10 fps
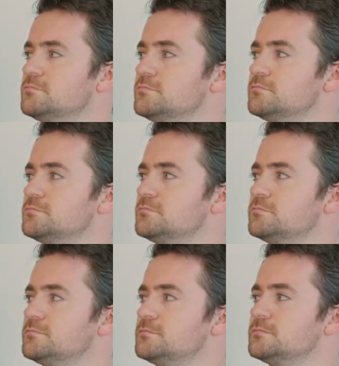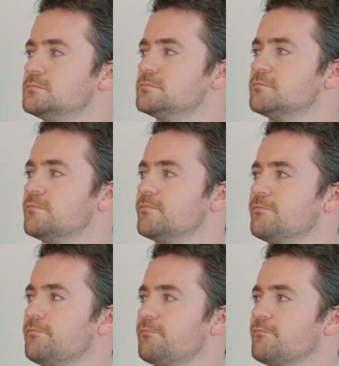
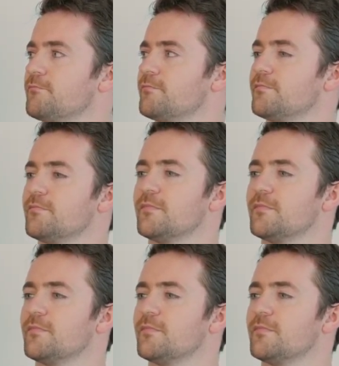[no speech]